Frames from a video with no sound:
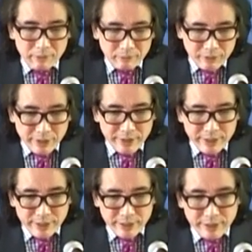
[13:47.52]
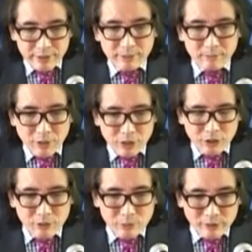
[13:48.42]
the
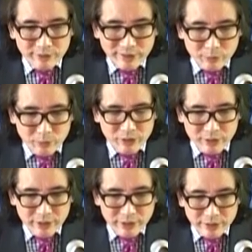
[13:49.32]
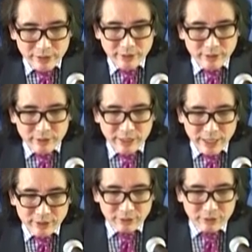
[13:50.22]
person with ill
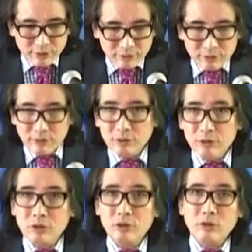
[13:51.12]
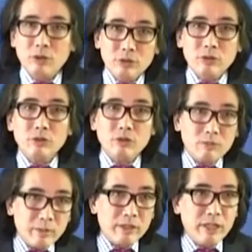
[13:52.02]
health should also not
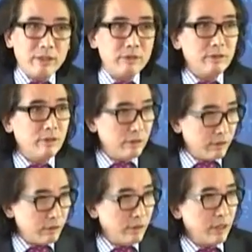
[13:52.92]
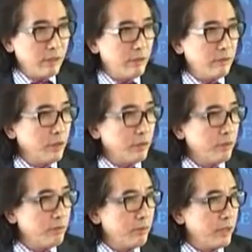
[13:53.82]
be then, you
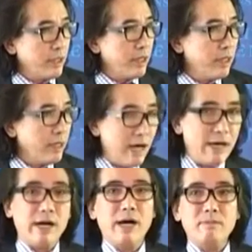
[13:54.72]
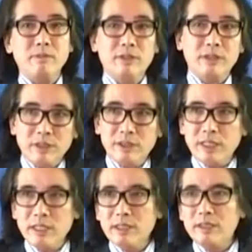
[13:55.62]
know, thinking, I'm
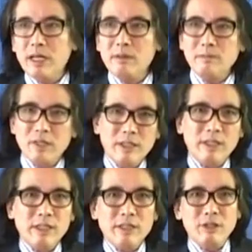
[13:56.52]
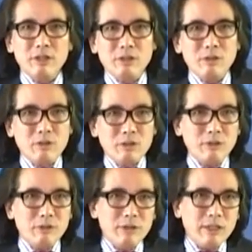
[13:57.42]
diseased, I'm no
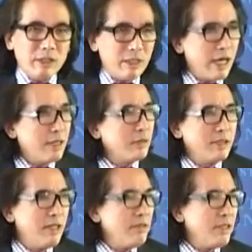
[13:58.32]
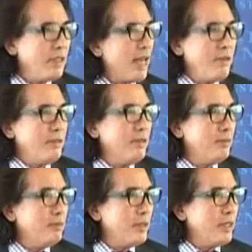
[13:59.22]
good, I will never ever
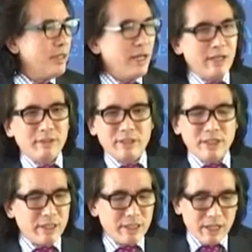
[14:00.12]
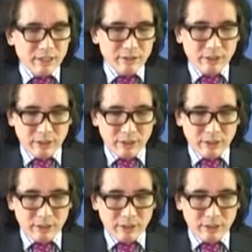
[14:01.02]
be healthy again.